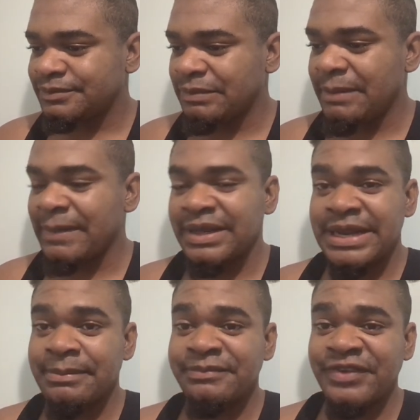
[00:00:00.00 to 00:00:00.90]
Remember
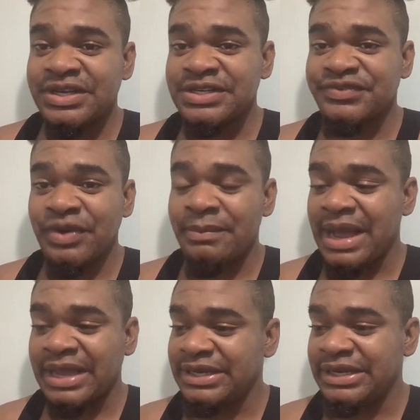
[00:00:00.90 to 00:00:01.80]
them vehicles from
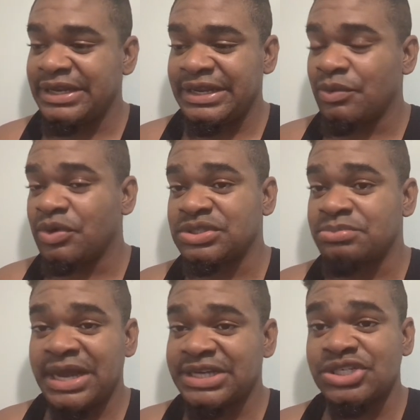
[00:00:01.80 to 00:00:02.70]
back in the day, they
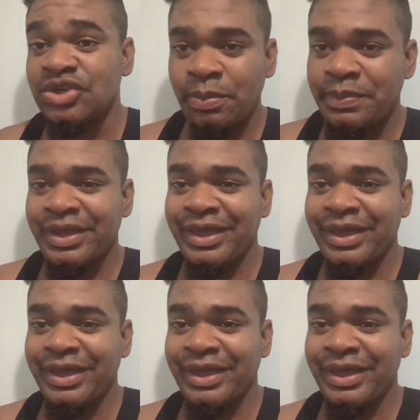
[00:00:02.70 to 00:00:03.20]
wasn't mashing up.